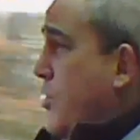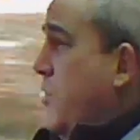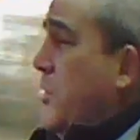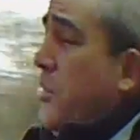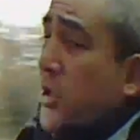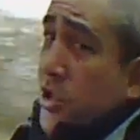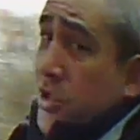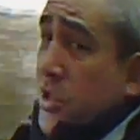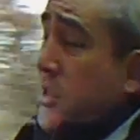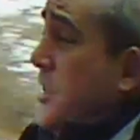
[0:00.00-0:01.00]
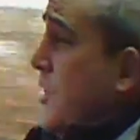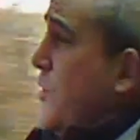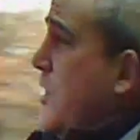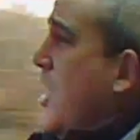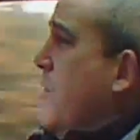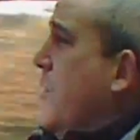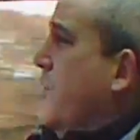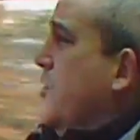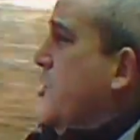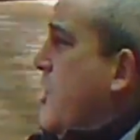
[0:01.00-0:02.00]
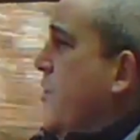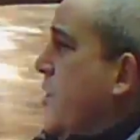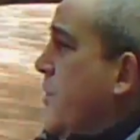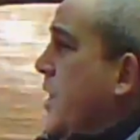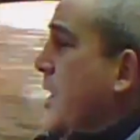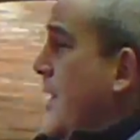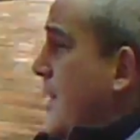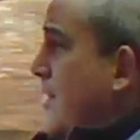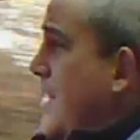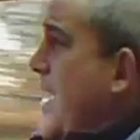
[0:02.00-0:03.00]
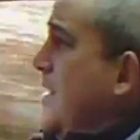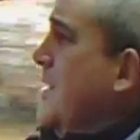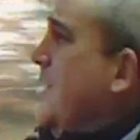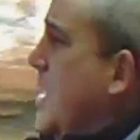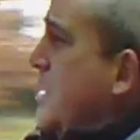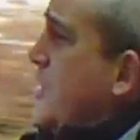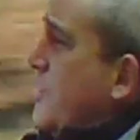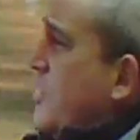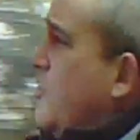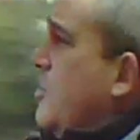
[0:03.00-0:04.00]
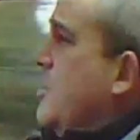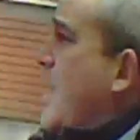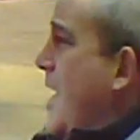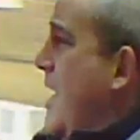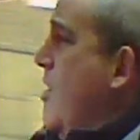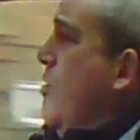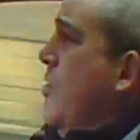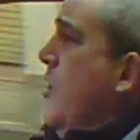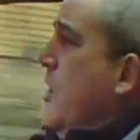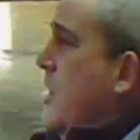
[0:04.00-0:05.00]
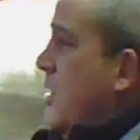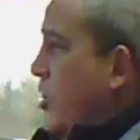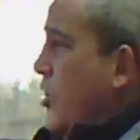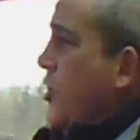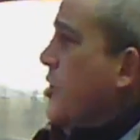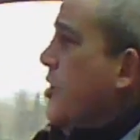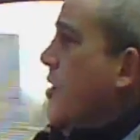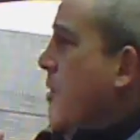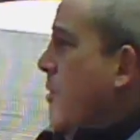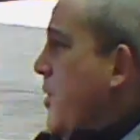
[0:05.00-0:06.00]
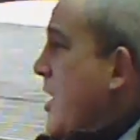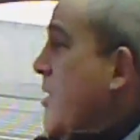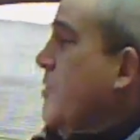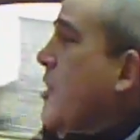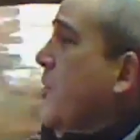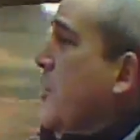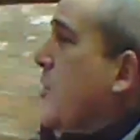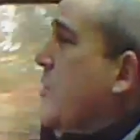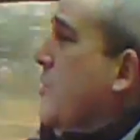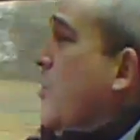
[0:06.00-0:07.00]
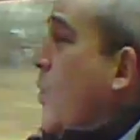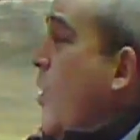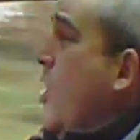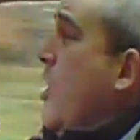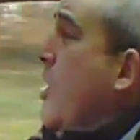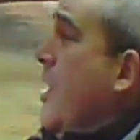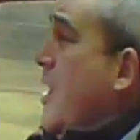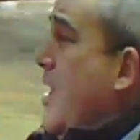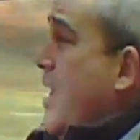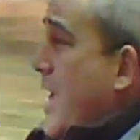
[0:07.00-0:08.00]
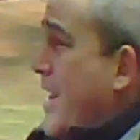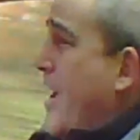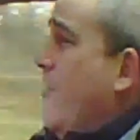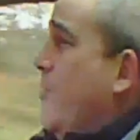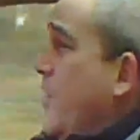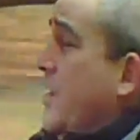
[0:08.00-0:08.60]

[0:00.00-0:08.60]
probably just as it did when it came off the showroom. That is a testament of just how good BMWs were and have